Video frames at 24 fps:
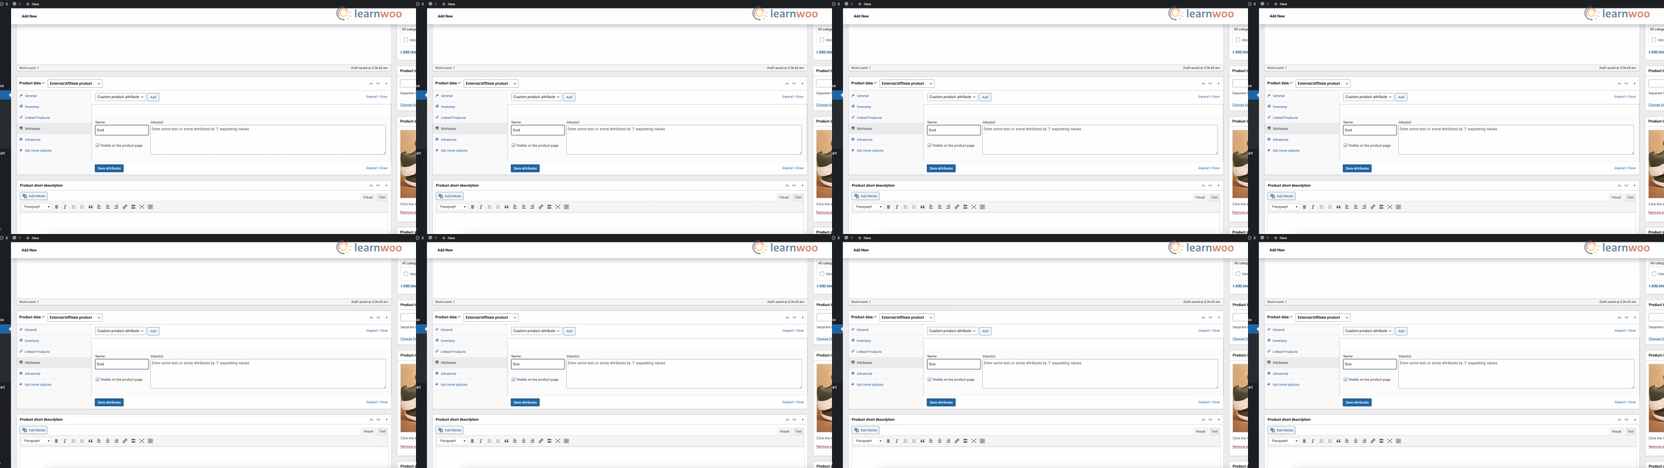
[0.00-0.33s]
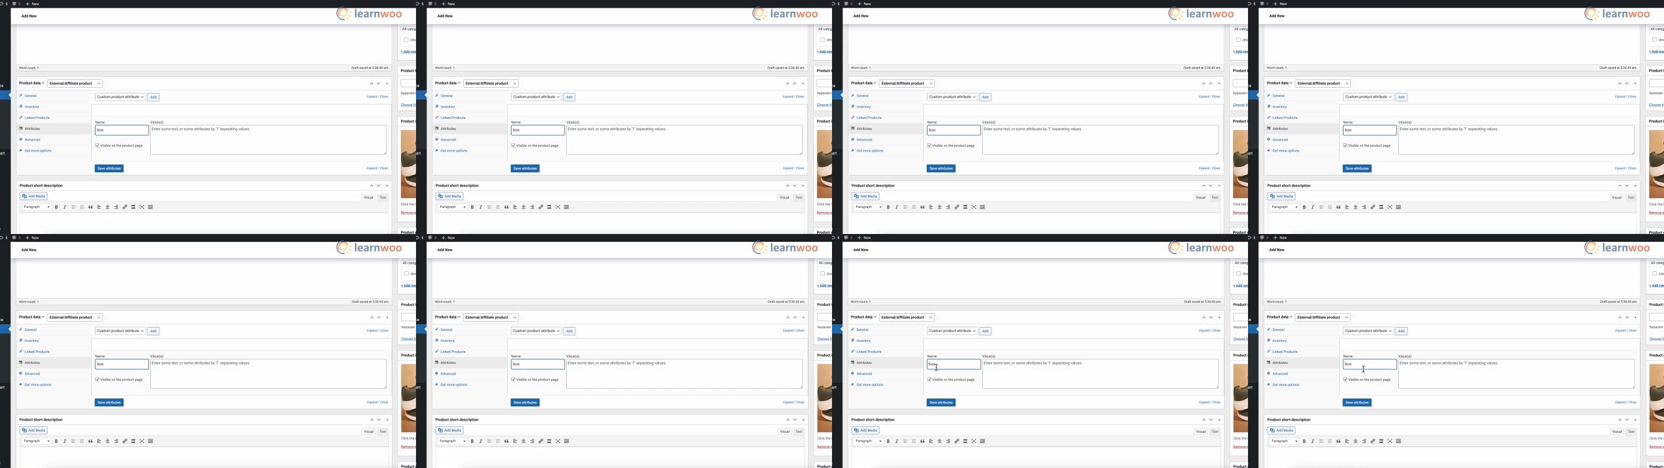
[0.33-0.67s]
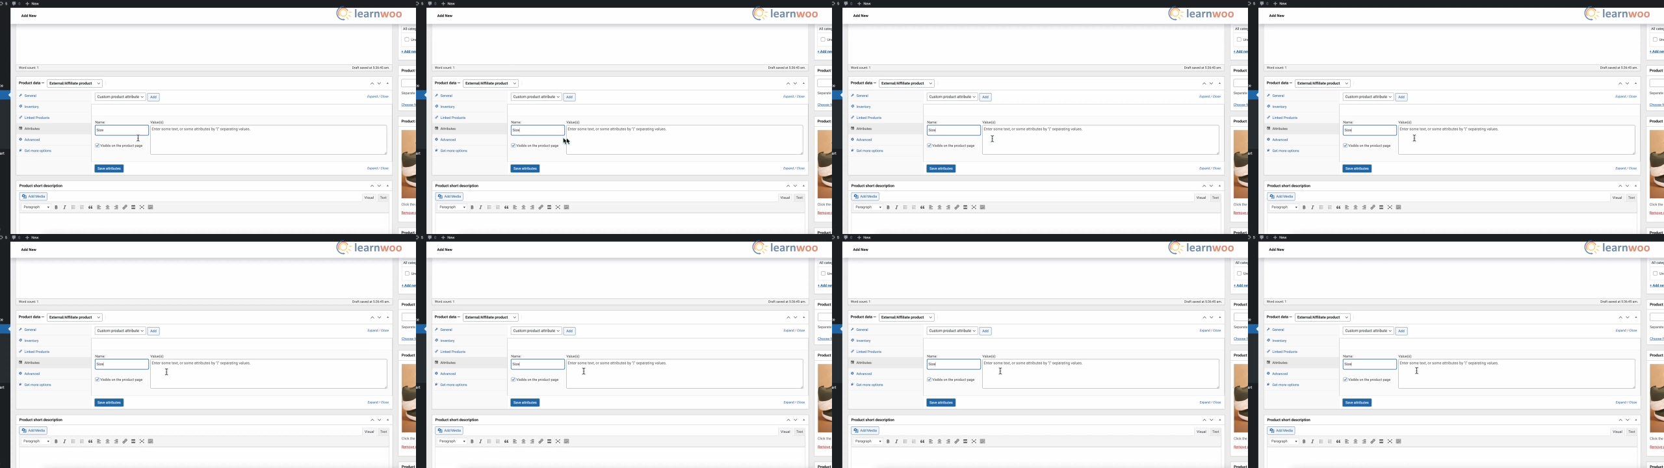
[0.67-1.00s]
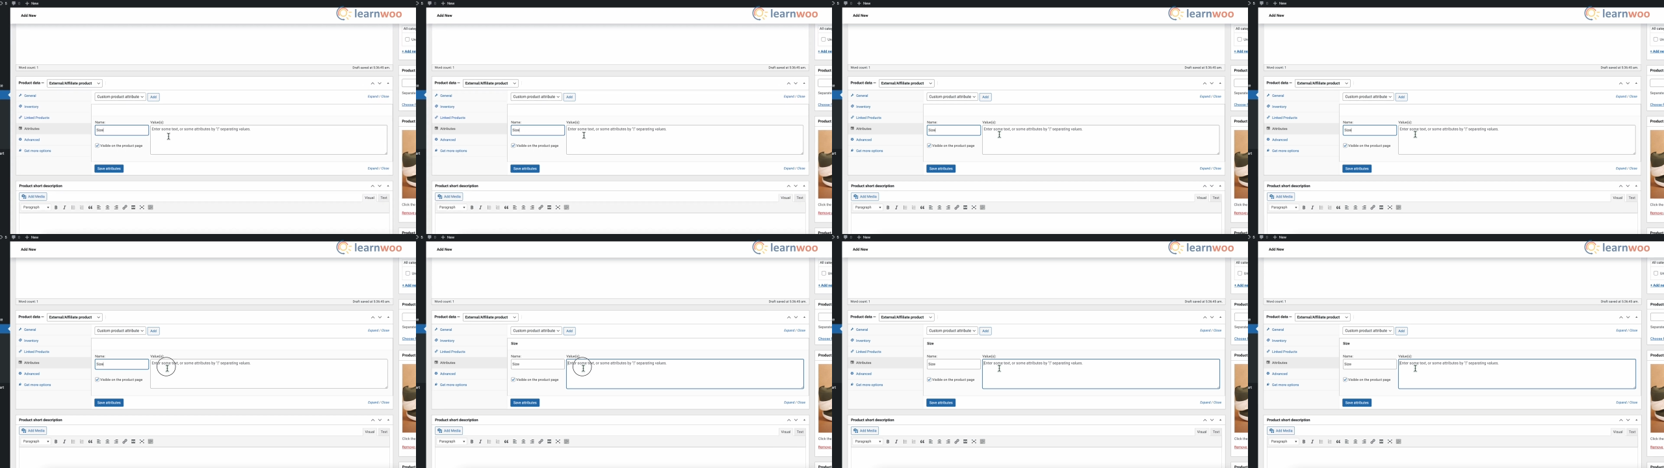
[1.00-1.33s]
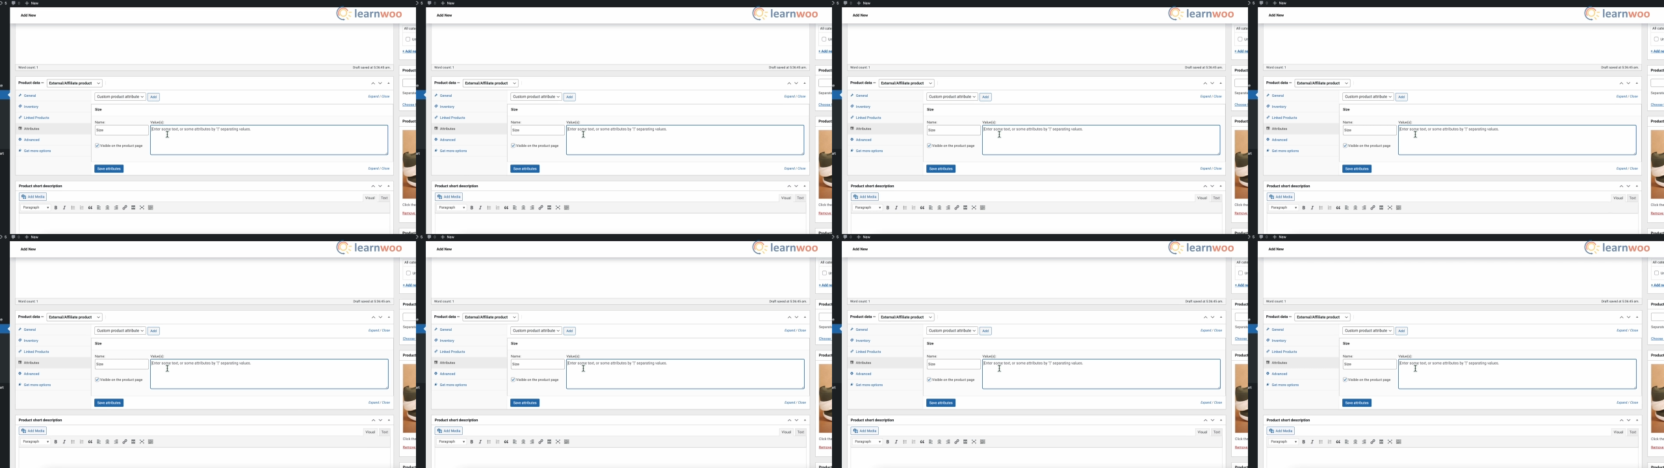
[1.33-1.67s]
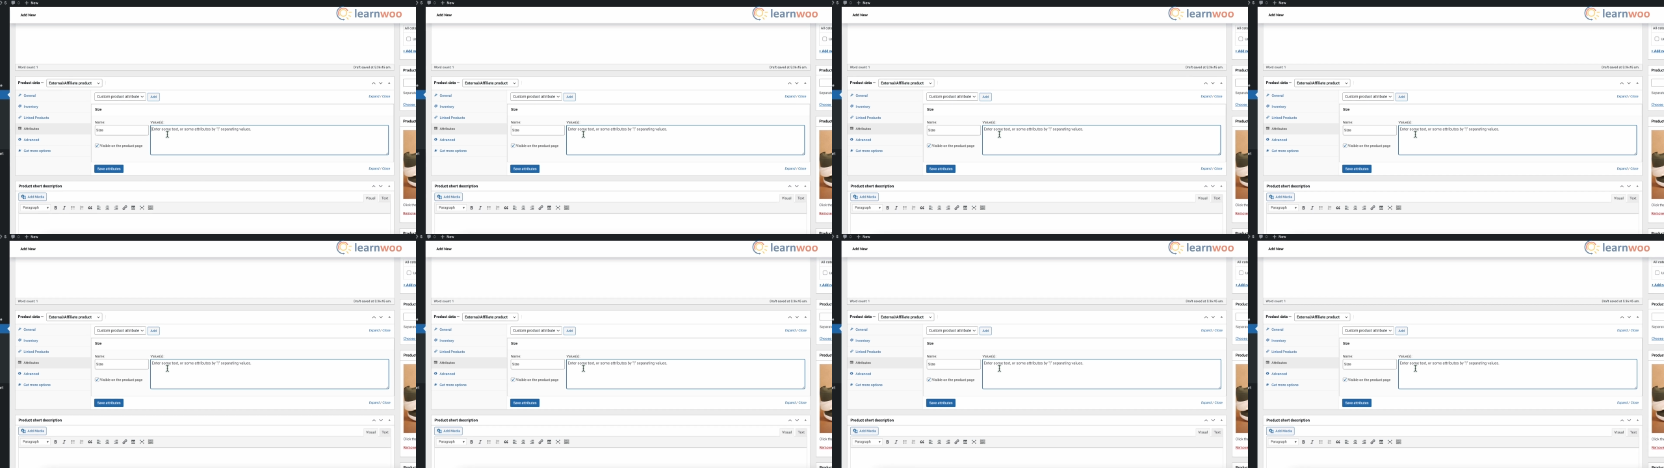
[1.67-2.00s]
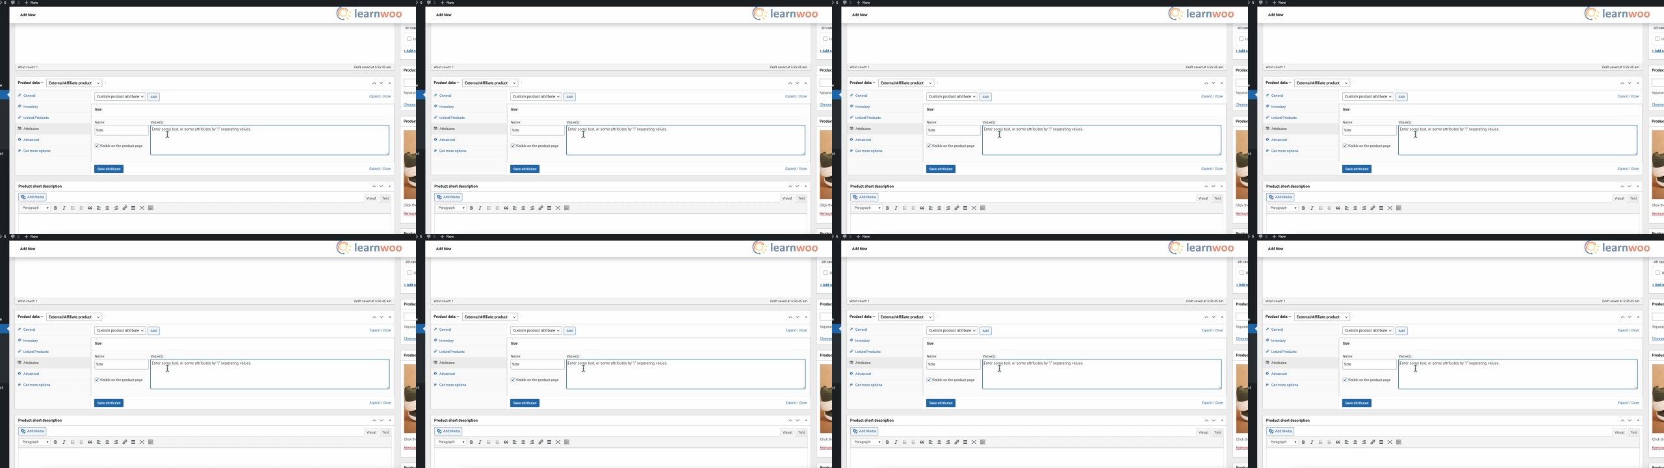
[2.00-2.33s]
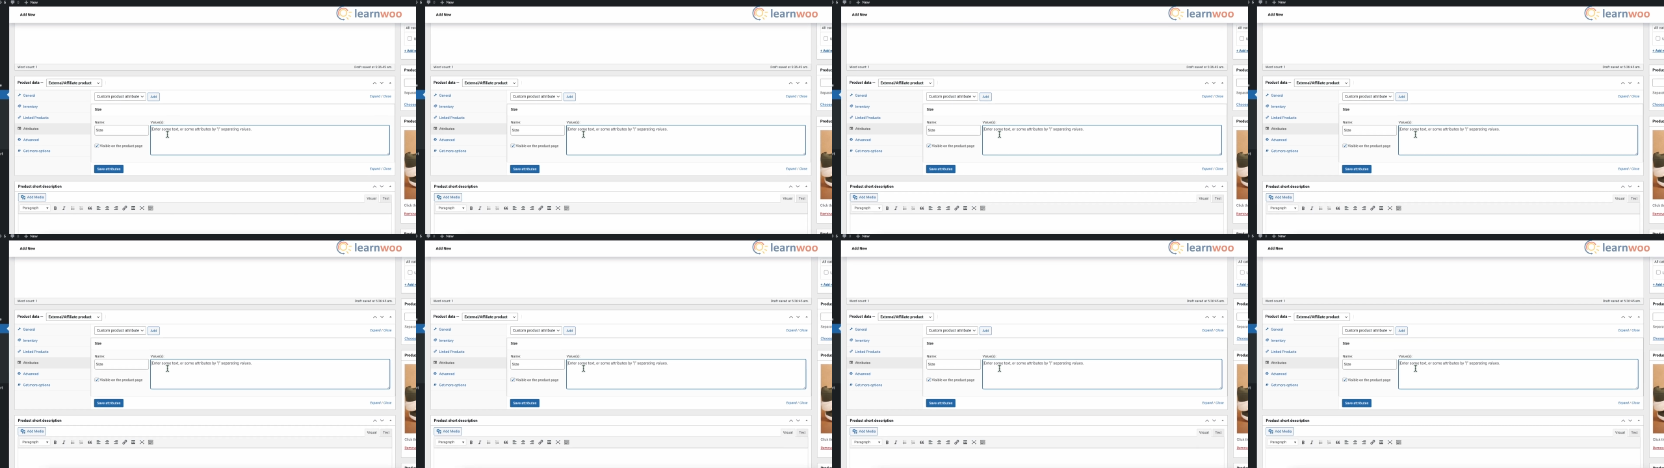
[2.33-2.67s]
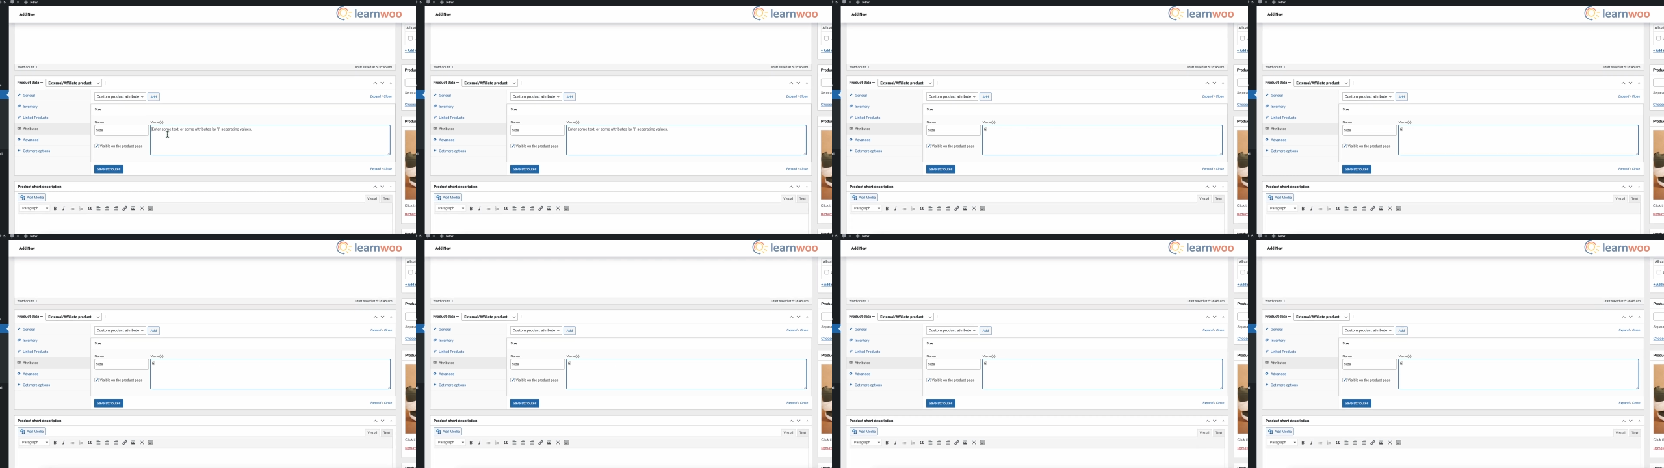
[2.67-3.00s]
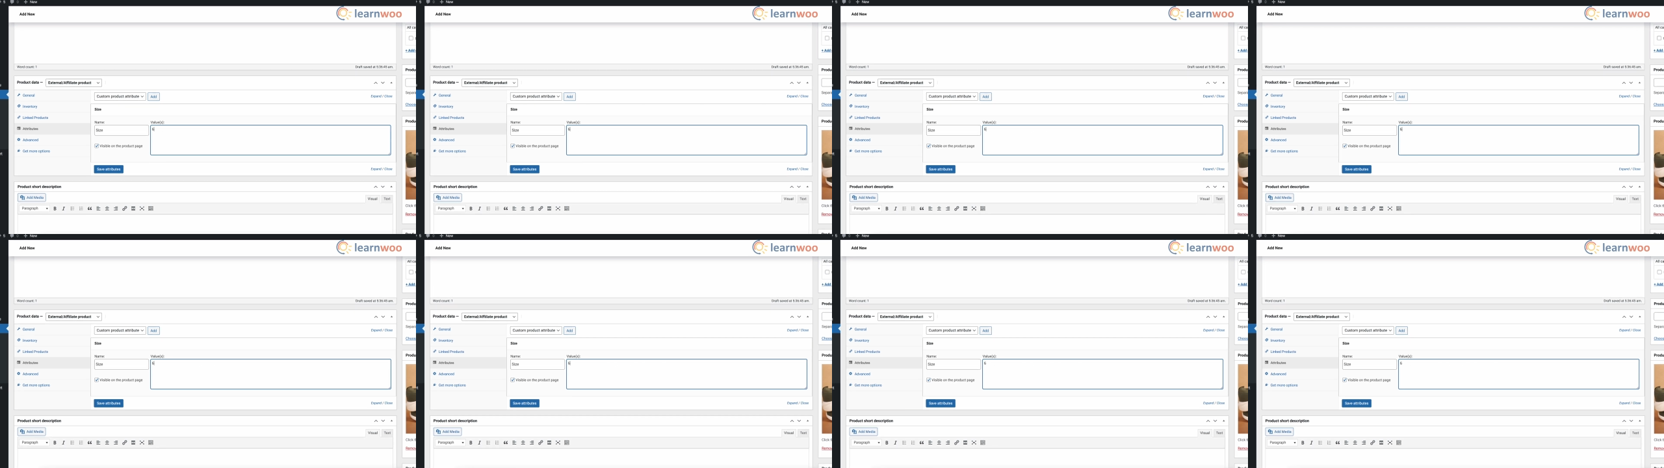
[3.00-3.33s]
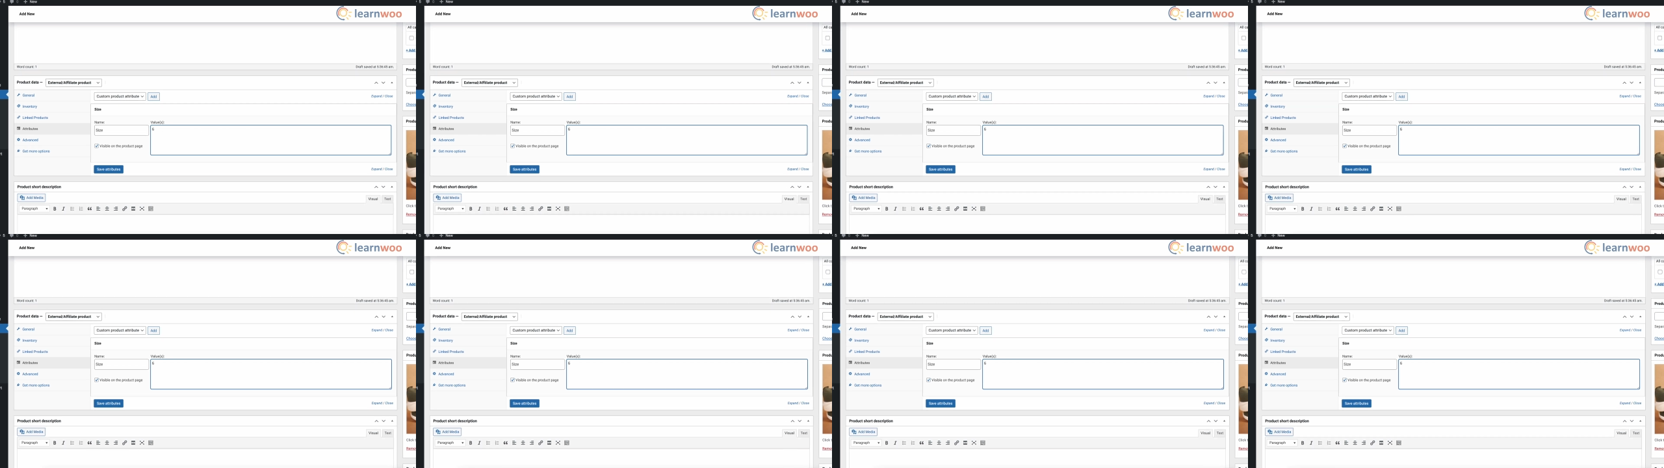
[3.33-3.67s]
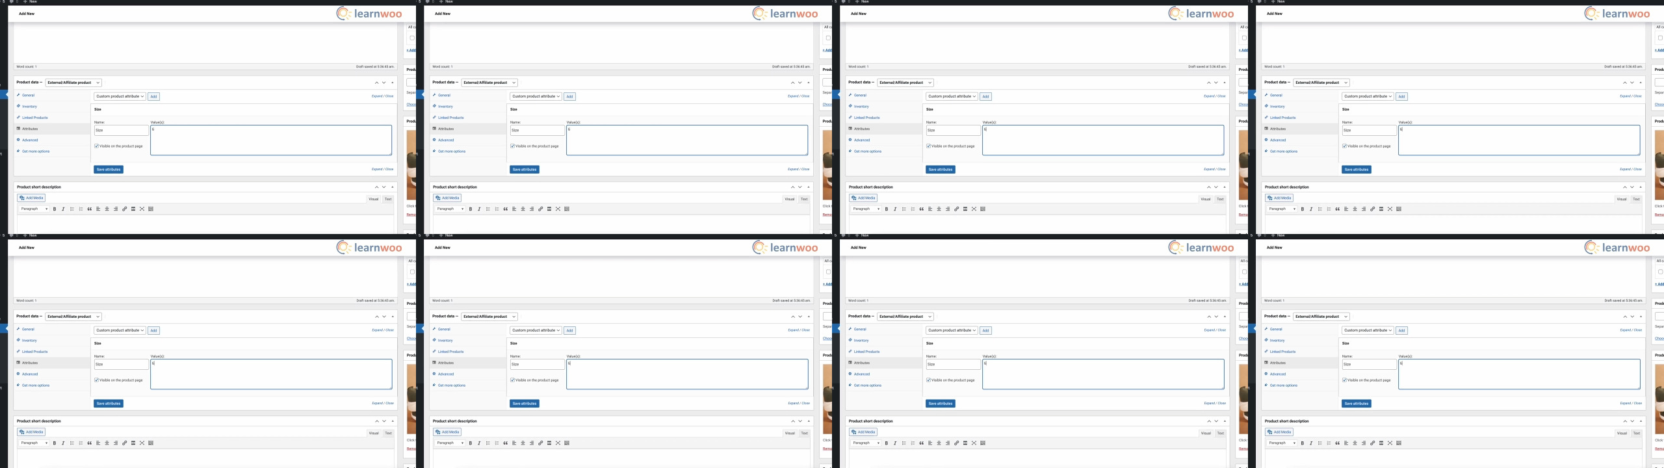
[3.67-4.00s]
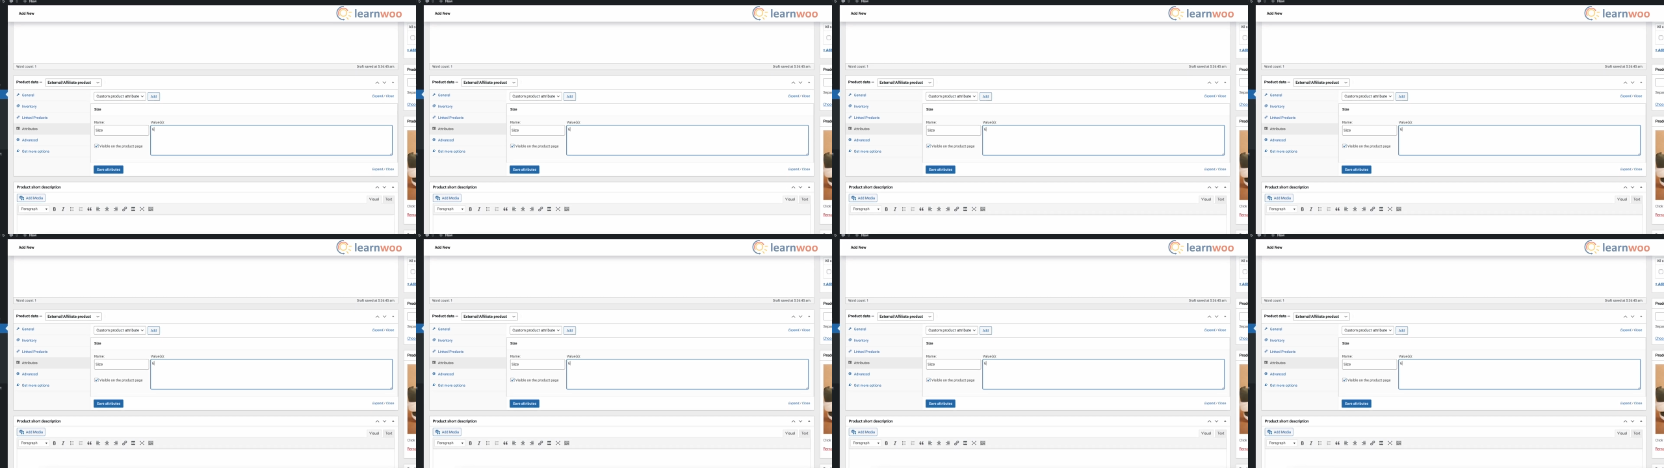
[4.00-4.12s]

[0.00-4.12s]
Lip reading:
No face is visible, so there are no lips to read.